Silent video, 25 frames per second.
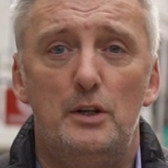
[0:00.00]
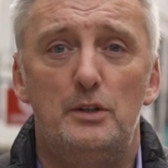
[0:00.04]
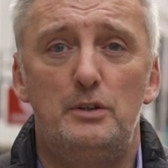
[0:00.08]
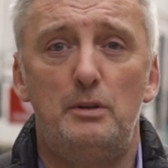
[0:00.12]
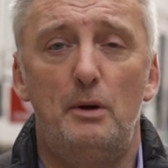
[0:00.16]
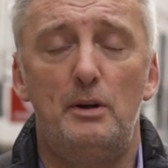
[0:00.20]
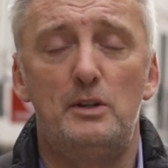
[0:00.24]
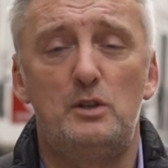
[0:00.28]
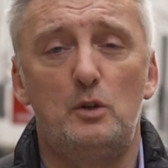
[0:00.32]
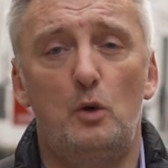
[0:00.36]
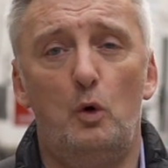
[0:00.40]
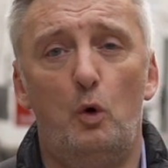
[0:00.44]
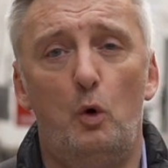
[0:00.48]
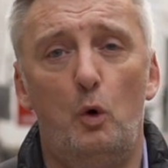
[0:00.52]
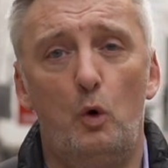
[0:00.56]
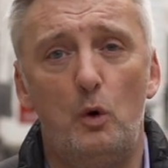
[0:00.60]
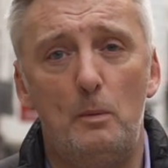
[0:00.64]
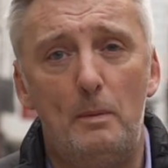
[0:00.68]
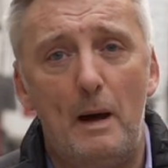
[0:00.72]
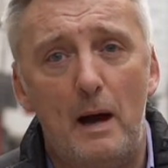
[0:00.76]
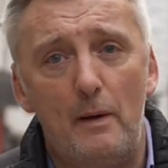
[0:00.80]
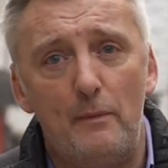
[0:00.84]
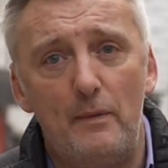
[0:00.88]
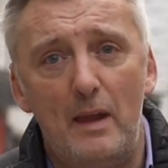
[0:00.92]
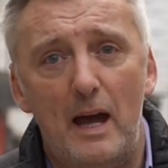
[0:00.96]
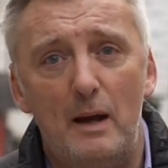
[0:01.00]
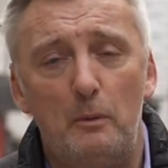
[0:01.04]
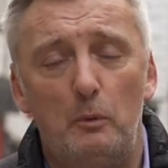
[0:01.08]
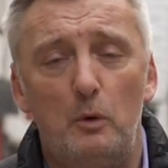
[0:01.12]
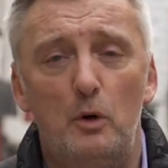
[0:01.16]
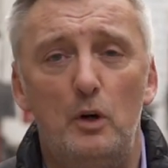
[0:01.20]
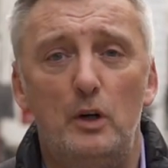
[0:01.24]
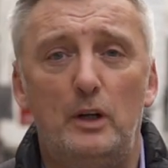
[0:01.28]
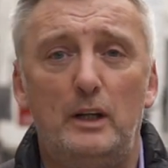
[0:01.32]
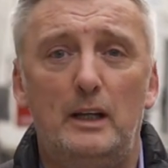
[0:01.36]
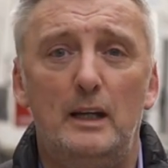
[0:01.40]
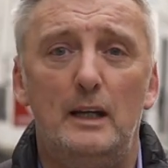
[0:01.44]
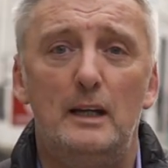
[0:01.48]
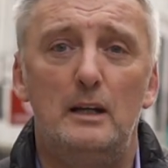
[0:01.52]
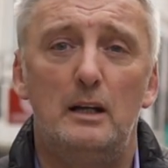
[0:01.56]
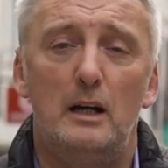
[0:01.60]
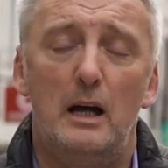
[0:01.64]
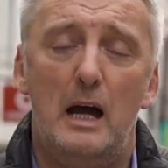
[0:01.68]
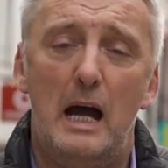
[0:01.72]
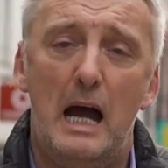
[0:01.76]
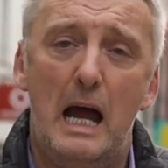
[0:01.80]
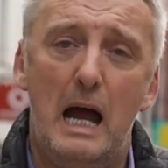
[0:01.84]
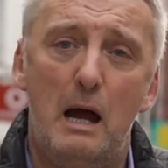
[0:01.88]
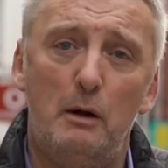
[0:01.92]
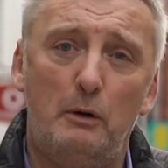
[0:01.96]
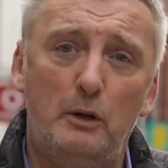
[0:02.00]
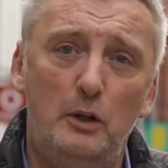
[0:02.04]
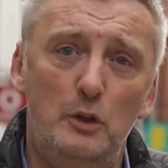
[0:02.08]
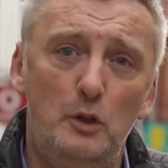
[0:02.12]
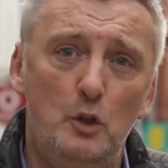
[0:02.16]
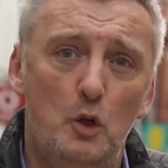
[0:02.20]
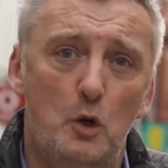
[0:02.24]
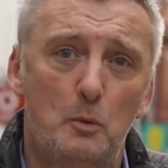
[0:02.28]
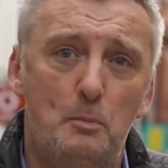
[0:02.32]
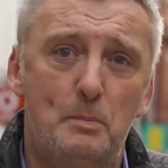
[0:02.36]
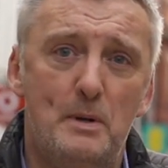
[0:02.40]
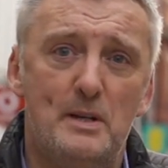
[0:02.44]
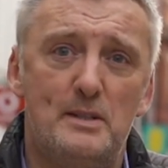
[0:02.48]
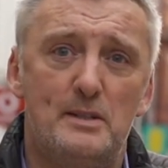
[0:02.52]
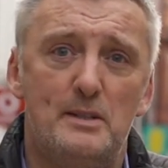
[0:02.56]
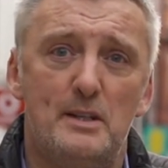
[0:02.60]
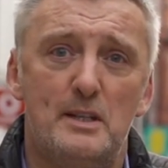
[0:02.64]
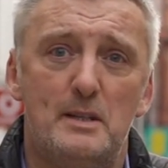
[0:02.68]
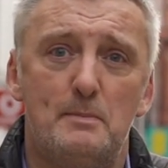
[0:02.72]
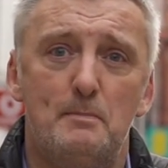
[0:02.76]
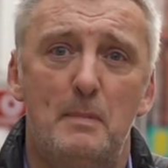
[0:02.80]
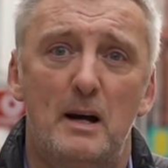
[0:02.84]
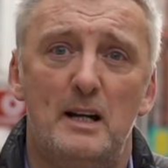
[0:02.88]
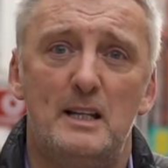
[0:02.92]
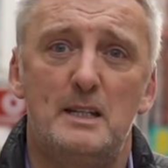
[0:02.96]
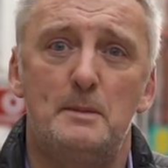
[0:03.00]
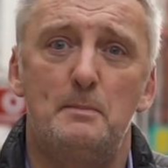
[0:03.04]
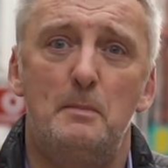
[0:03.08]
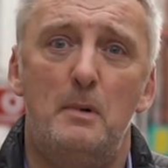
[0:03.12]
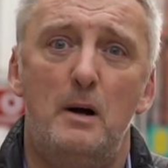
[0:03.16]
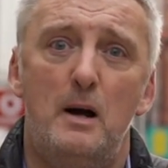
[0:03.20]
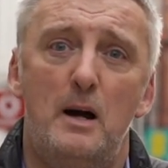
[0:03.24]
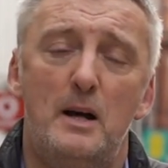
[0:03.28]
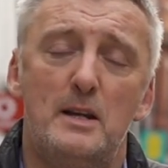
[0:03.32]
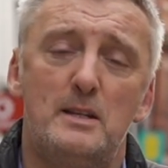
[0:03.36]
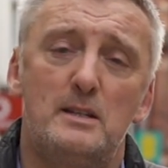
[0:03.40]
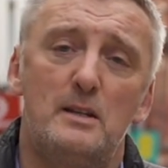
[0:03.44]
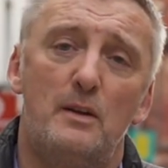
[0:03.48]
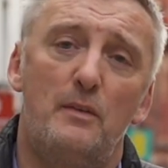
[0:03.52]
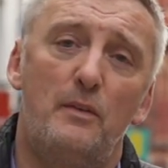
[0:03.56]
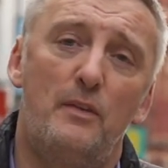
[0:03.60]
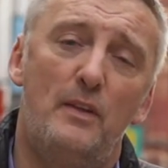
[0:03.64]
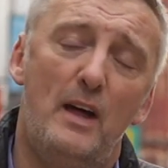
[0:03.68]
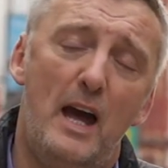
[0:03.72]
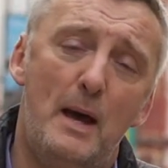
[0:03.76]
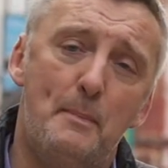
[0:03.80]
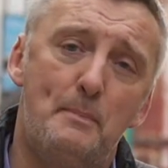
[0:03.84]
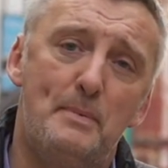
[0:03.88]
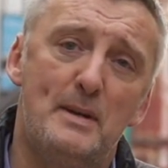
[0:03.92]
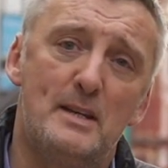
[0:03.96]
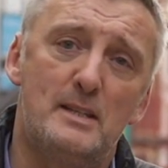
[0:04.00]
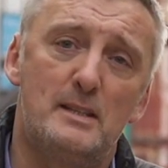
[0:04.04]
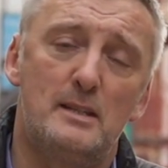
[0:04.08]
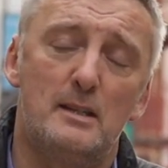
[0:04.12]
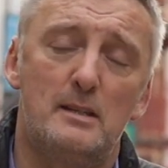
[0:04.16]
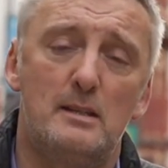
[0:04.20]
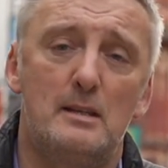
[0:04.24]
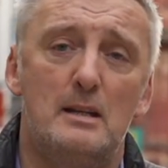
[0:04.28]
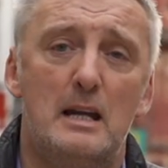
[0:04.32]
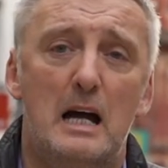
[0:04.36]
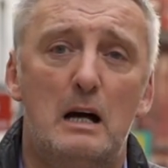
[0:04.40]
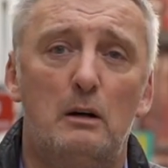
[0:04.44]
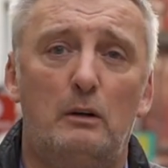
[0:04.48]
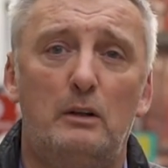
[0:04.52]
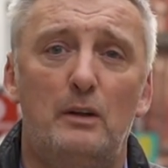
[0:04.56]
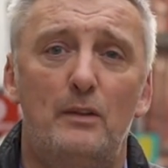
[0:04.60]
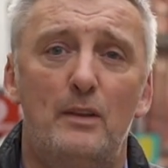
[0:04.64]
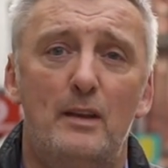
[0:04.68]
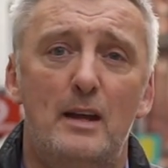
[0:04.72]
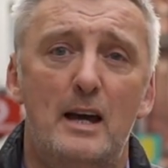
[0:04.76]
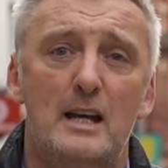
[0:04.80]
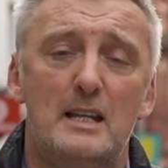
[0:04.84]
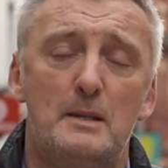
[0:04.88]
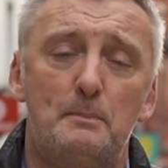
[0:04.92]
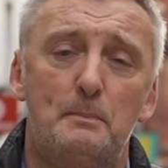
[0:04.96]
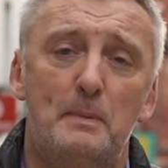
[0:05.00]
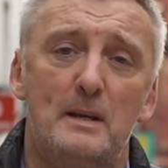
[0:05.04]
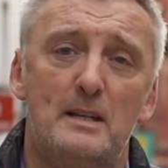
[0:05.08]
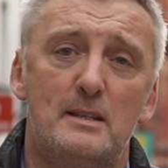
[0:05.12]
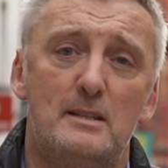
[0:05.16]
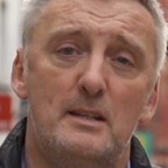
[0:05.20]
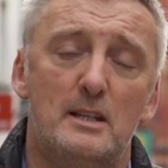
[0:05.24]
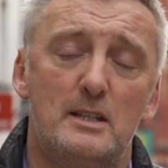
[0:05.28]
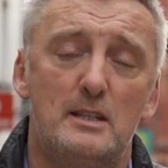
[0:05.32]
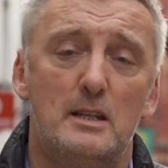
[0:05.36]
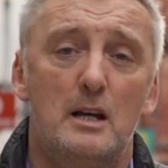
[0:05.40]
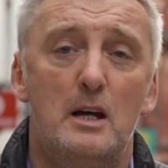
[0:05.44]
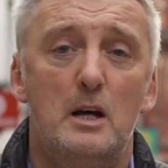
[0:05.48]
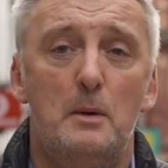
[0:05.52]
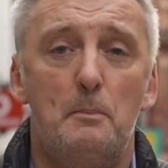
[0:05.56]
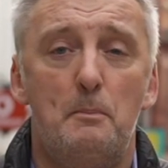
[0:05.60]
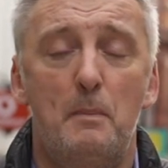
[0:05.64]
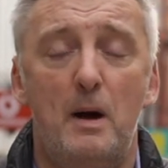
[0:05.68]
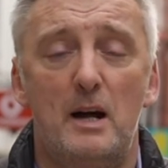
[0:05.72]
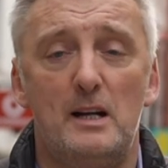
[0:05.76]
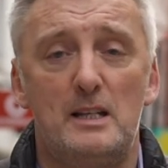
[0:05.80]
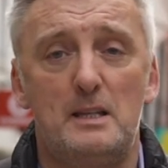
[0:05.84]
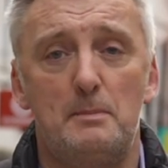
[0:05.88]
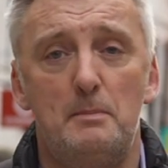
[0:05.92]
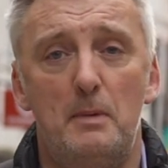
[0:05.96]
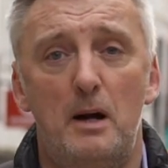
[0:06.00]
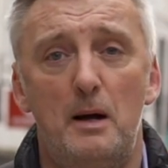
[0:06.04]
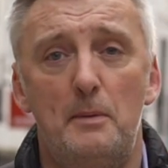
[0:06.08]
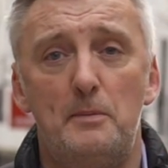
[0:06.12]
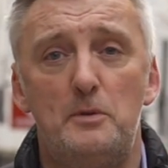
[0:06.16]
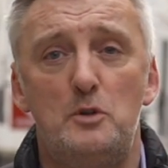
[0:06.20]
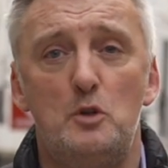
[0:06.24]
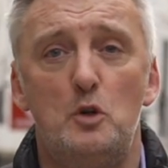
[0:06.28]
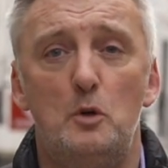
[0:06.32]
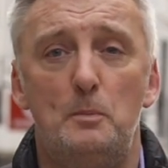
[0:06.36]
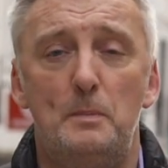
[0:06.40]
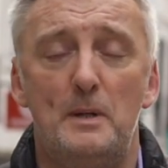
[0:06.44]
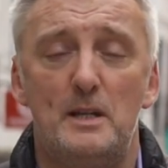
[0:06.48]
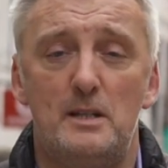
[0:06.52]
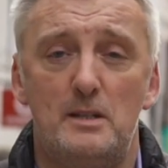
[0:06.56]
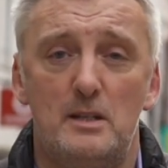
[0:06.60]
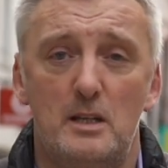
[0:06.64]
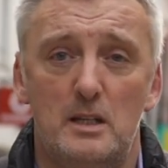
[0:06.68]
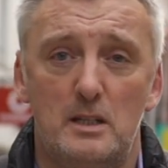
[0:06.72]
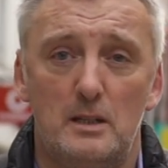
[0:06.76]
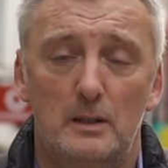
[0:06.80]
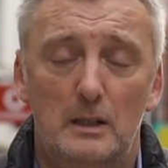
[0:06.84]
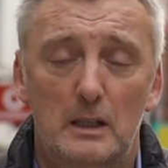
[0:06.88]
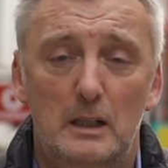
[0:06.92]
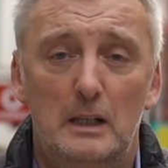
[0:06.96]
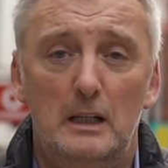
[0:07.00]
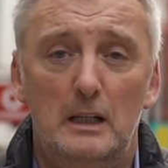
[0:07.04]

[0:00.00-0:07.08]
So it's all about networking. How can your business maximise their business, and how can their business maximise your business?